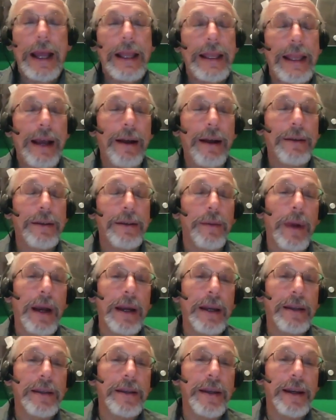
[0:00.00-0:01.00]
Now it's at
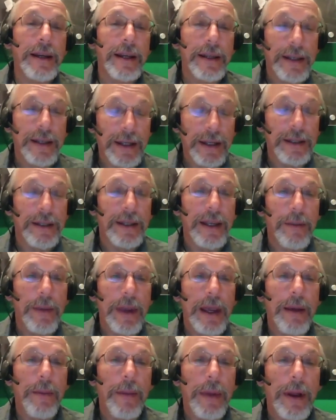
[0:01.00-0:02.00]
minus 96
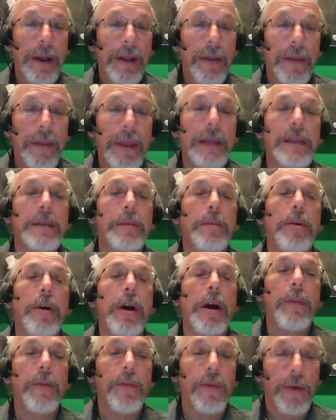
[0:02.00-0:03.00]
dBm. That's a
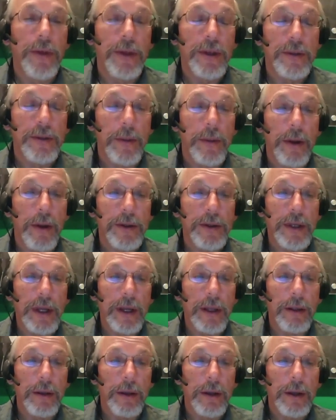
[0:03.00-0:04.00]
problem for the small cell.